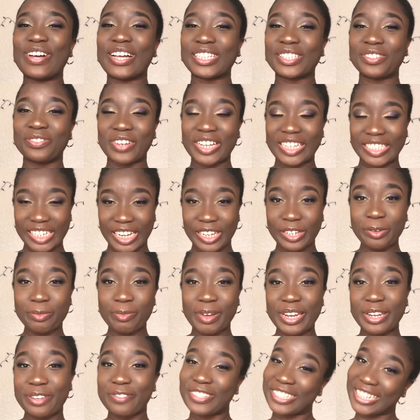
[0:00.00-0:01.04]
back to my channel.
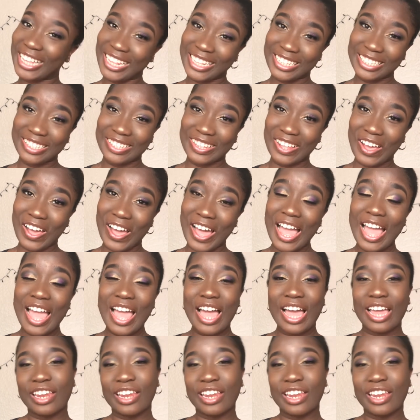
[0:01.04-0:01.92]
My name is Esther,